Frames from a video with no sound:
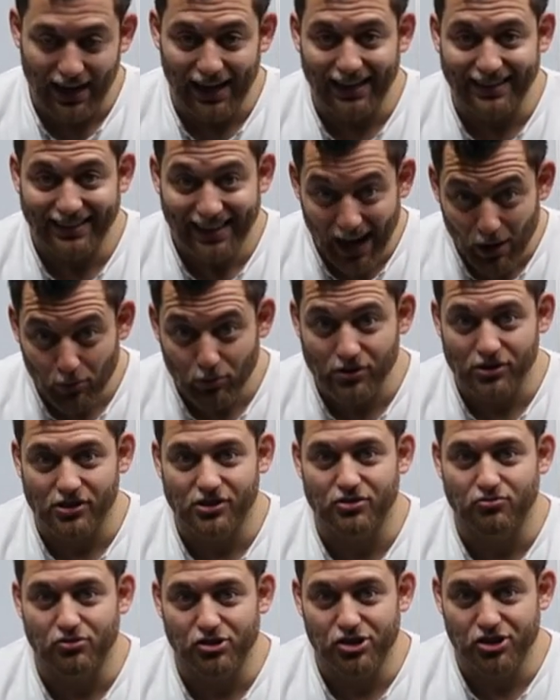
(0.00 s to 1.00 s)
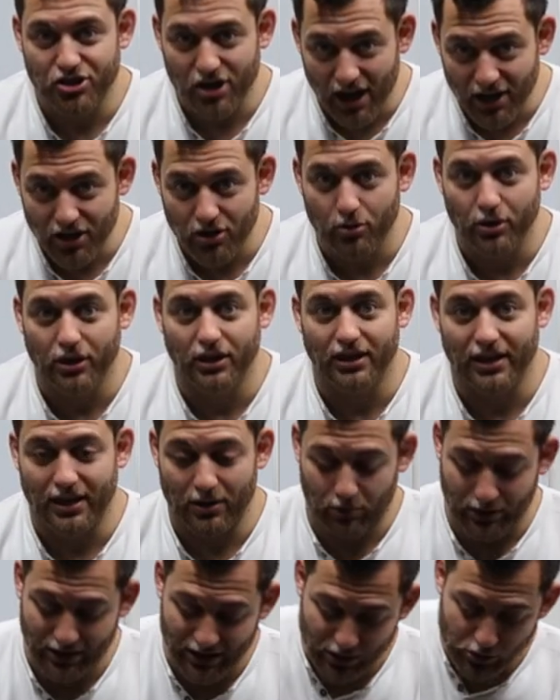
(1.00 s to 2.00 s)
And that was
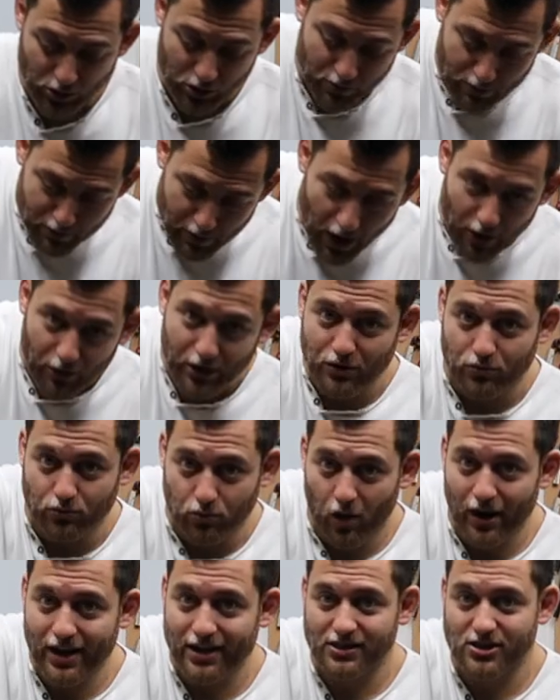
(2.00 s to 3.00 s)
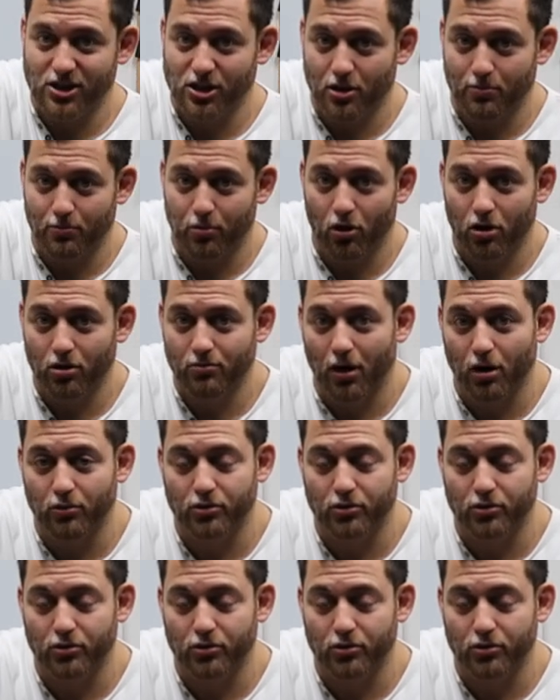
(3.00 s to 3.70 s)
genuinely, when this was buried right into the bottom,